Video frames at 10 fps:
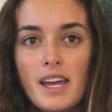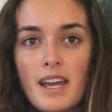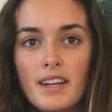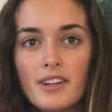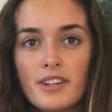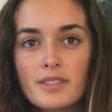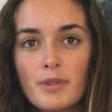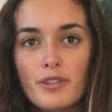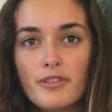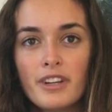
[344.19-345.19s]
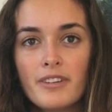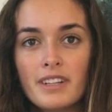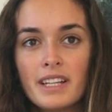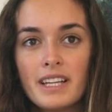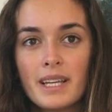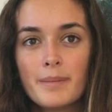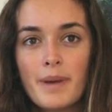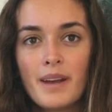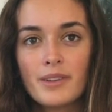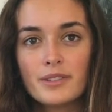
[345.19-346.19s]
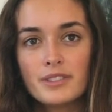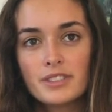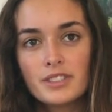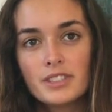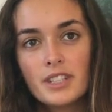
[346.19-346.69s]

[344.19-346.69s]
and occurs more frequently in males.